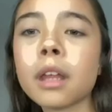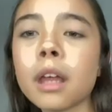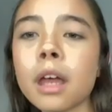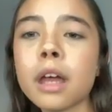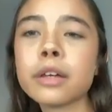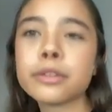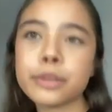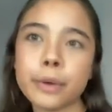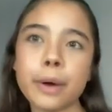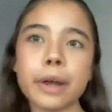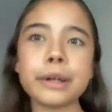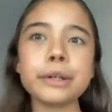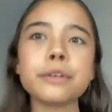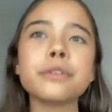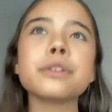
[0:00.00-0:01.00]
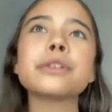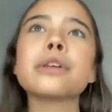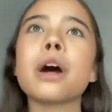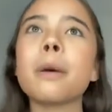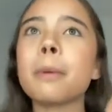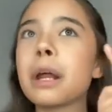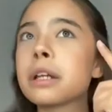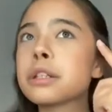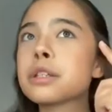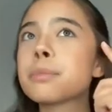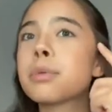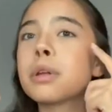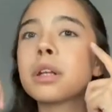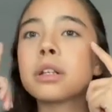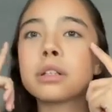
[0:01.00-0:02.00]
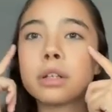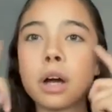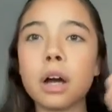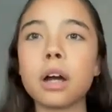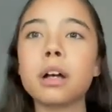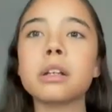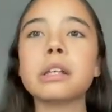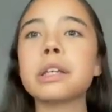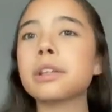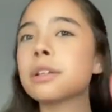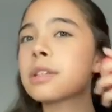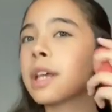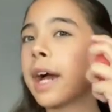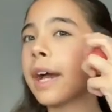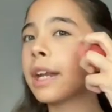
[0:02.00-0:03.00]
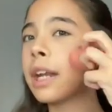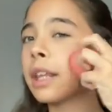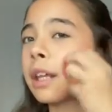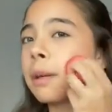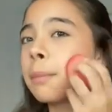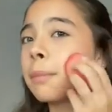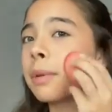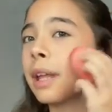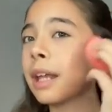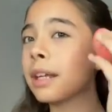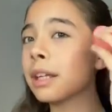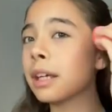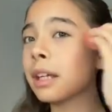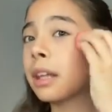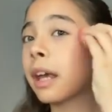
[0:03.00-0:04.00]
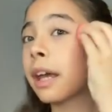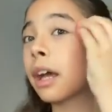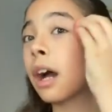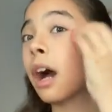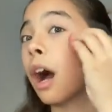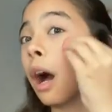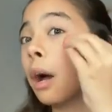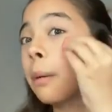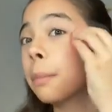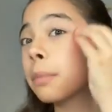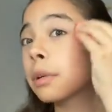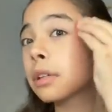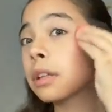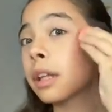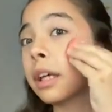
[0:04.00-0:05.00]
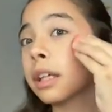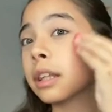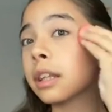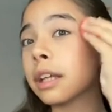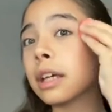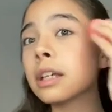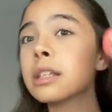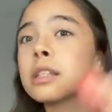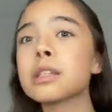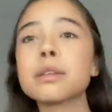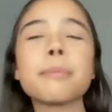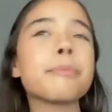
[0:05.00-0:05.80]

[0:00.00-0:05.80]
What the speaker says: So I don't know if you saw, but I just put a dot on either side and then blend it like up, like this.